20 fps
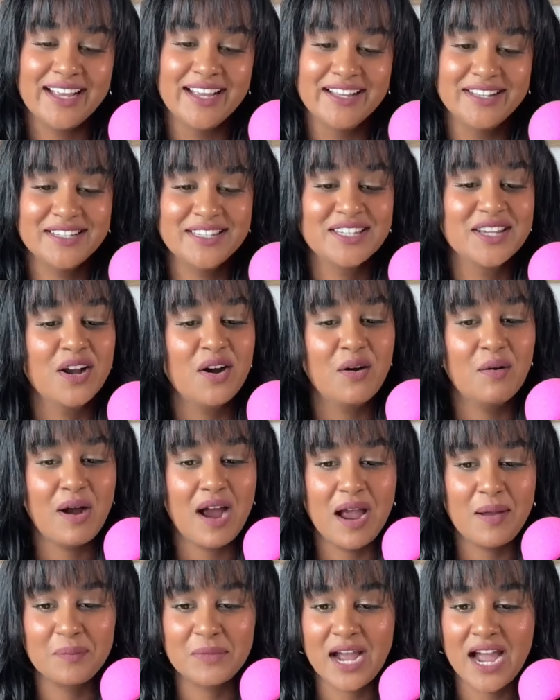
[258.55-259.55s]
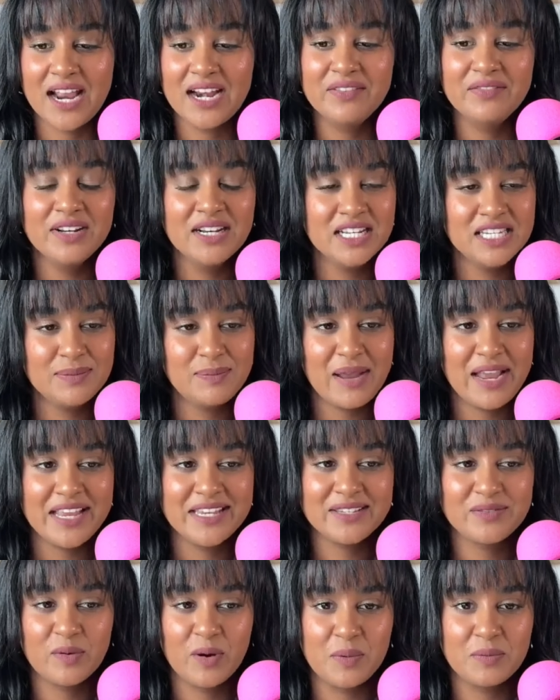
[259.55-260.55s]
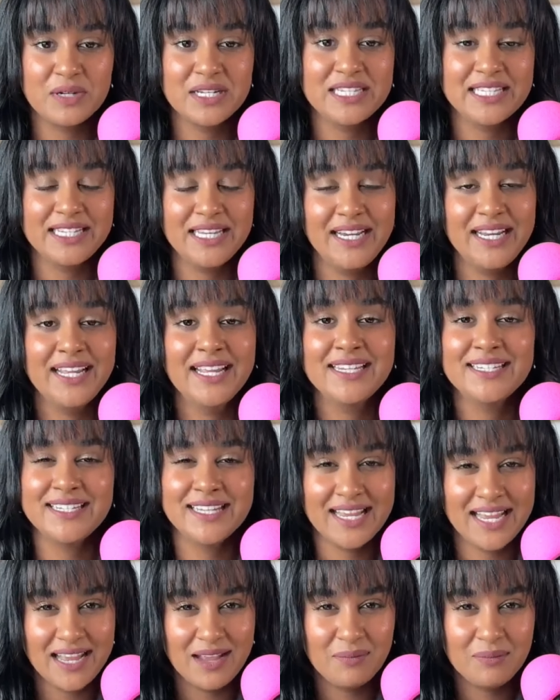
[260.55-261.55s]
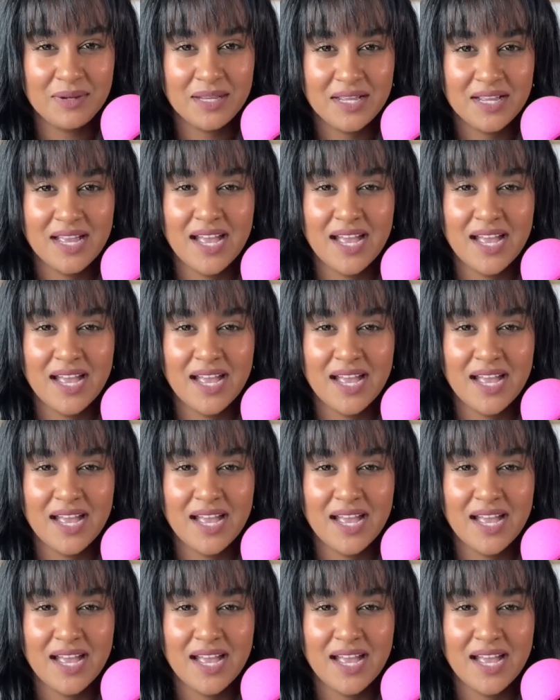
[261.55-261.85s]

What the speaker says: And so I'm kind of in a space where I'm just leaning into him,